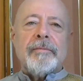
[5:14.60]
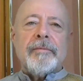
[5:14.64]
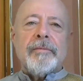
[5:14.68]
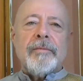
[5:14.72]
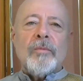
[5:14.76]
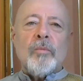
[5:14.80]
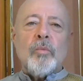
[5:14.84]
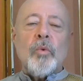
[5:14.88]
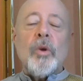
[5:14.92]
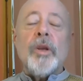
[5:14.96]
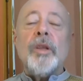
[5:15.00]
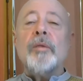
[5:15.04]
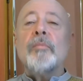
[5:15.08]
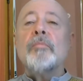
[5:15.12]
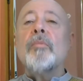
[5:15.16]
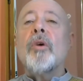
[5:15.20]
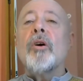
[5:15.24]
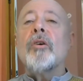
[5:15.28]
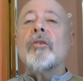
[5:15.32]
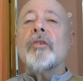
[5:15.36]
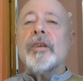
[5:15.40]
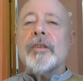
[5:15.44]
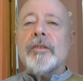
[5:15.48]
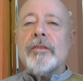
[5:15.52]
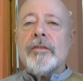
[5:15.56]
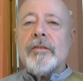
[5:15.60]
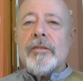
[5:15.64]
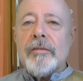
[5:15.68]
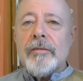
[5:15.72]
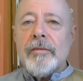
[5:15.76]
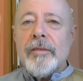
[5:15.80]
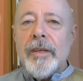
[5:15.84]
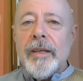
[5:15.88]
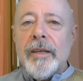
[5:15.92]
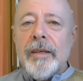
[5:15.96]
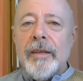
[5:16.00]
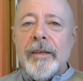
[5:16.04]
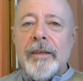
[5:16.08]
William Morris
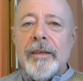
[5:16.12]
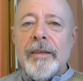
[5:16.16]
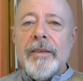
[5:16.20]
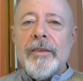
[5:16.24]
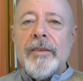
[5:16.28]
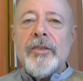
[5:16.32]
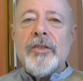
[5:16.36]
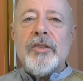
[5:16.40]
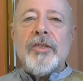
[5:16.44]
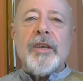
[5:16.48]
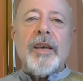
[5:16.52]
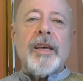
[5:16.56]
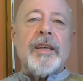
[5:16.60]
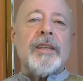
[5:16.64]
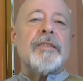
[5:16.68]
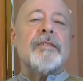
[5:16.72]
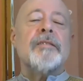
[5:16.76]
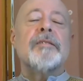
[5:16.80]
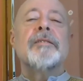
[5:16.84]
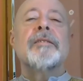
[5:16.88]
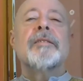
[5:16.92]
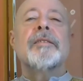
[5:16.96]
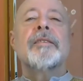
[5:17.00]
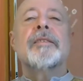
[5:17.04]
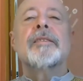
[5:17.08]
said,